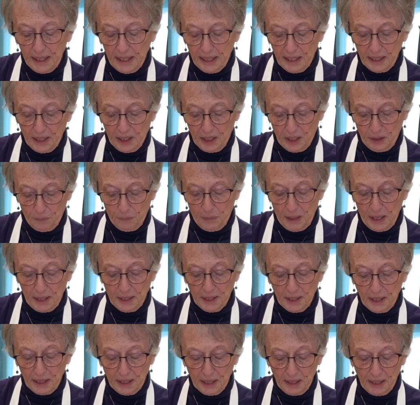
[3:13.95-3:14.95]
It's
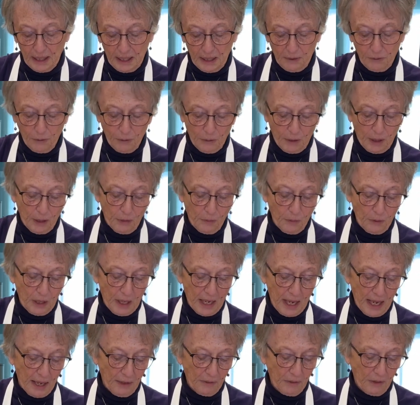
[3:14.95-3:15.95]
basically for every
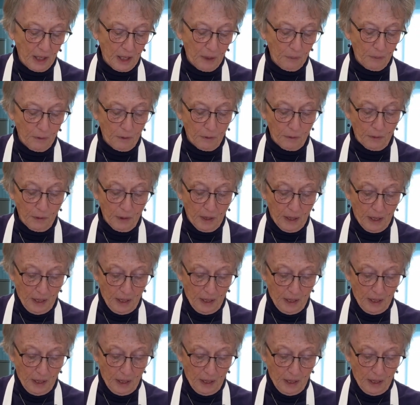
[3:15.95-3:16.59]
half cup of